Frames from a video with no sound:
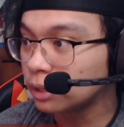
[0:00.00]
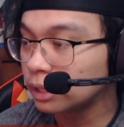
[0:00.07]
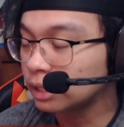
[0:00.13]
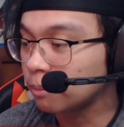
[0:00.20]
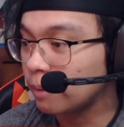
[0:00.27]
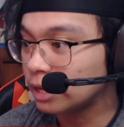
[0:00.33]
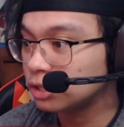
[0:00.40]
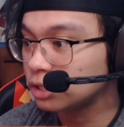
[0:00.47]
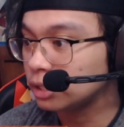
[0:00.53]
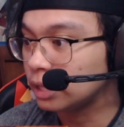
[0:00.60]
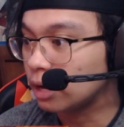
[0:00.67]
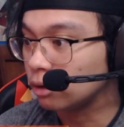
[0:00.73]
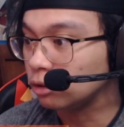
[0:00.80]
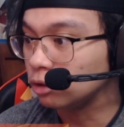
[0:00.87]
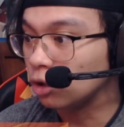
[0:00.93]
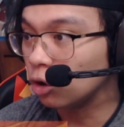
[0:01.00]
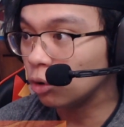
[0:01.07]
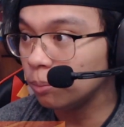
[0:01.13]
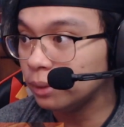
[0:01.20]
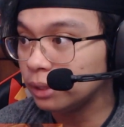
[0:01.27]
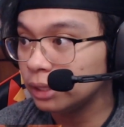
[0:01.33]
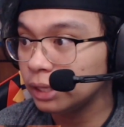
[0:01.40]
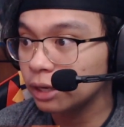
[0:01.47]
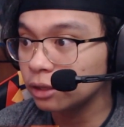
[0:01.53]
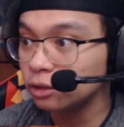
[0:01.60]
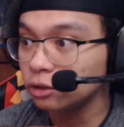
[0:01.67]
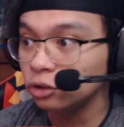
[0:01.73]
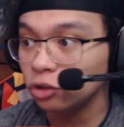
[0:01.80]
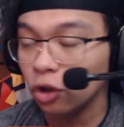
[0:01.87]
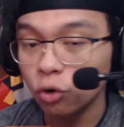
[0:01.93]
at the mansion now. No Emilia.
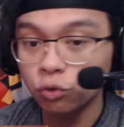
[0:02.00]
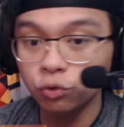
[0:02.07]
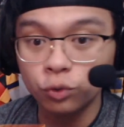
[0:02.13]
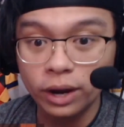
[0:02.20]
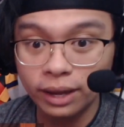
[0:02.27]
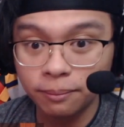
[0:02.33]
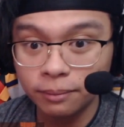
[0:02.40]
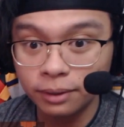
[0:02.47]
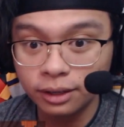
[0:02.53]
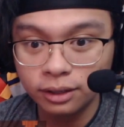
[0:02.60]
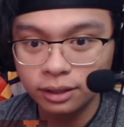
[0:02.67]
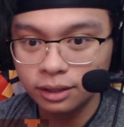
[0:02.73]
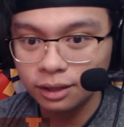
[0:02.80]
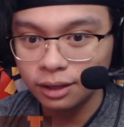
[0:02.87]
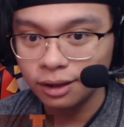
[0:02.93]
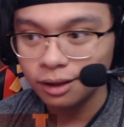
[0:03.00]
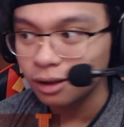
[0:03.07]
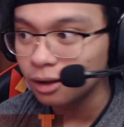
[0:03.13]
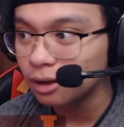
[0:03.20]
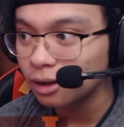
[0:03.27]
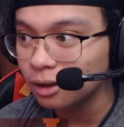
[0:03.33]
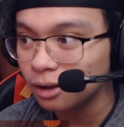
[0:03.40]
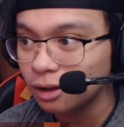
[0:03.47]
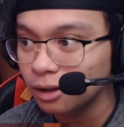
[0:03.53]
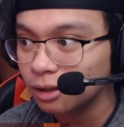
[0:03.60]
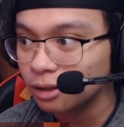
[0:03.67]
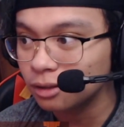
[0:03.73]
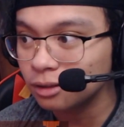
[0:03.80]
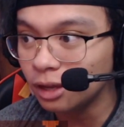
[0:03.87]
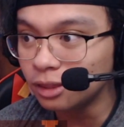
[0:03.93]
No Rem.
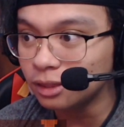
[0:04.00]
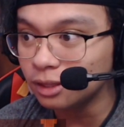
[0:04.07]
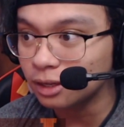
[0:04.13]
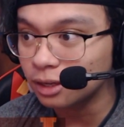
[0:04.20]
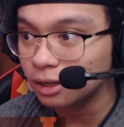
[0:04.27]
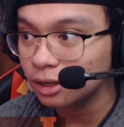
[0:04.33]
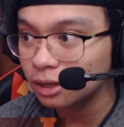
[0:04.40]
Nothing.